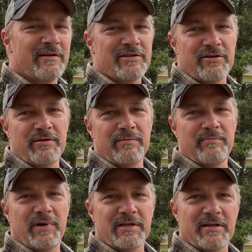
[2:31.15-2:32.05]
Shouldn't,
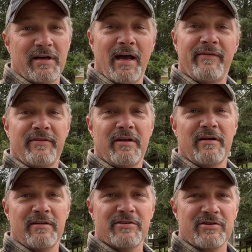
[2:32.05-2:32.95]
but I haven't done it
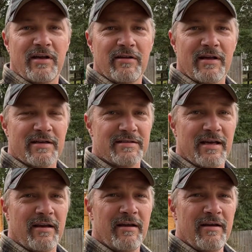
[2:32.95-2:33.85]
on this trailer, like I said.